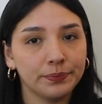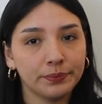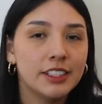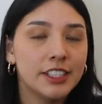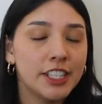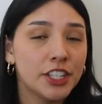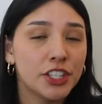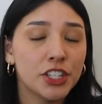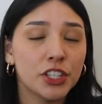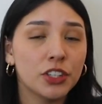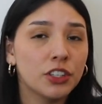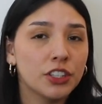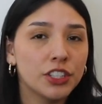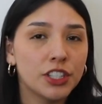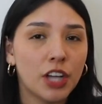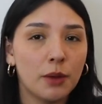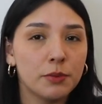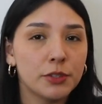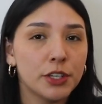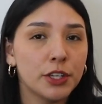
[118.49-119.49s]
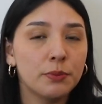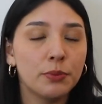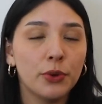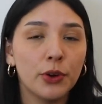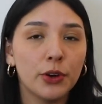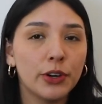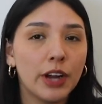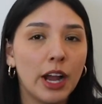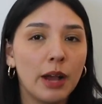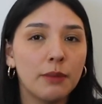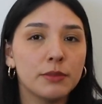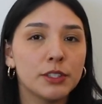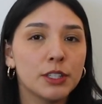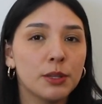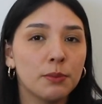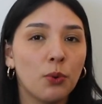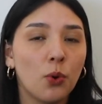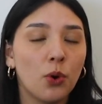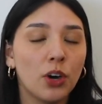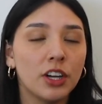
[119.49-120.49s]
Digital adoption programs
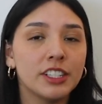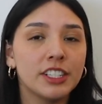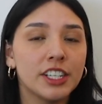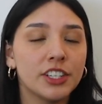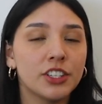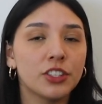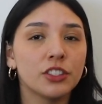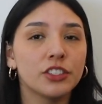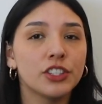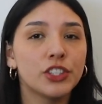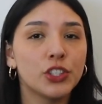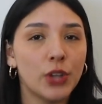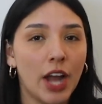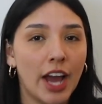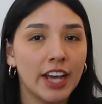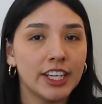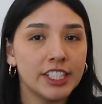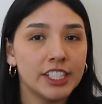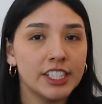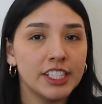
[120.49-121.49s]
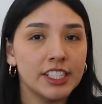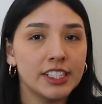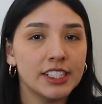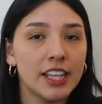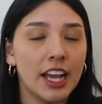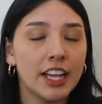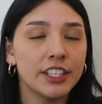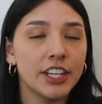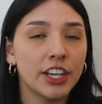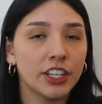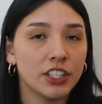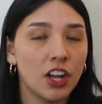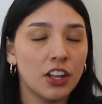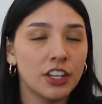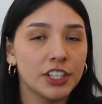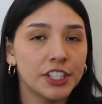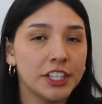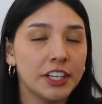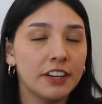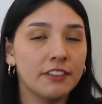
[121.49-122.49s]
support digital strategies and
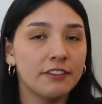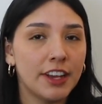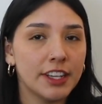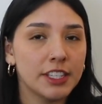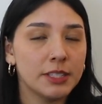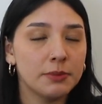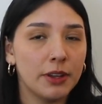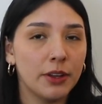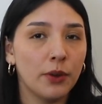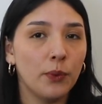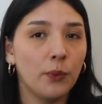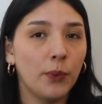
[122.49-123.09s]
technology investment